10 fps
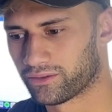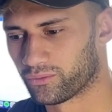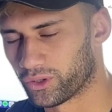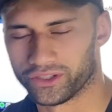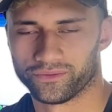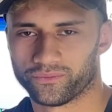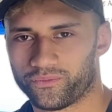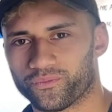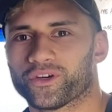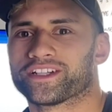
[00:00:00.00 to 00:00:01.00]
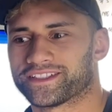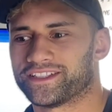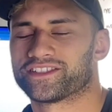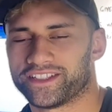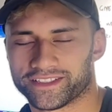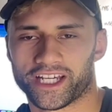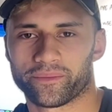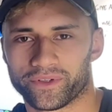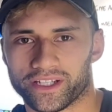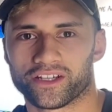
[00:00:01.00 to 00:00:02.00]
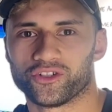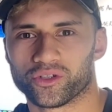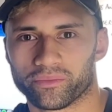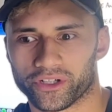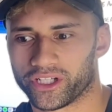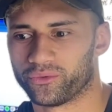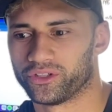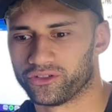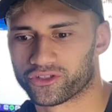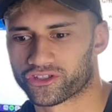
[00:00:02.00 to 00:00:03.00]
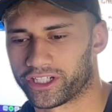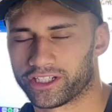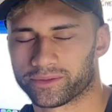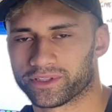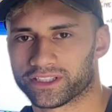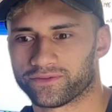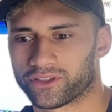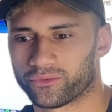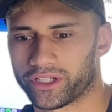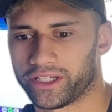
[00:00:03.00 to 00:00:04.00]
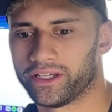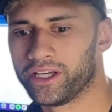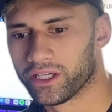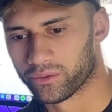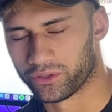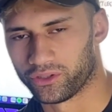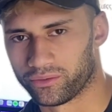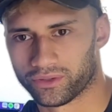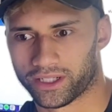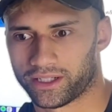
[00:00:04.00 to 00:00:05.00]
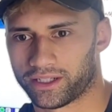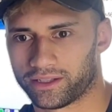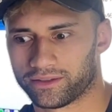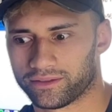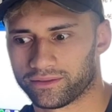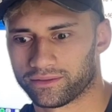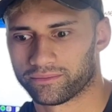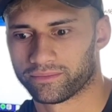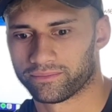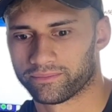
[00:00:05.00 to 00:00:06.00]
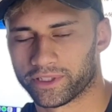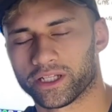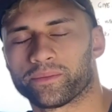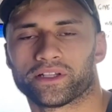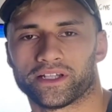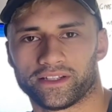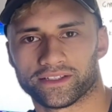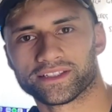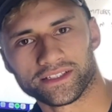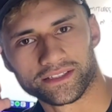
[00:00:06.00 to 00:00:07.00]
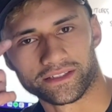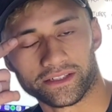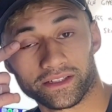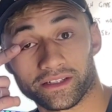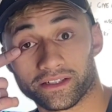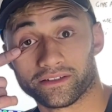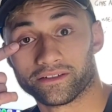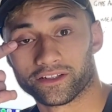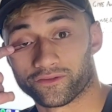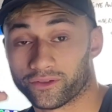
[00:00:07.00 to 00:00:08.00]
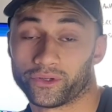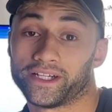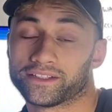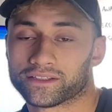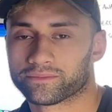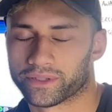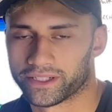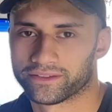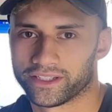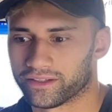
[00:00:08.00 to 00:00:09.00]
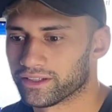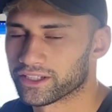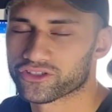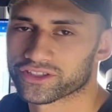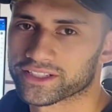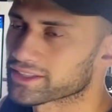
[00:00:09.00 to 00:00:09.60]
what essentially is happening in your body when you train a specific way, when you manipulate the intensity in different ways. But yeah, interesting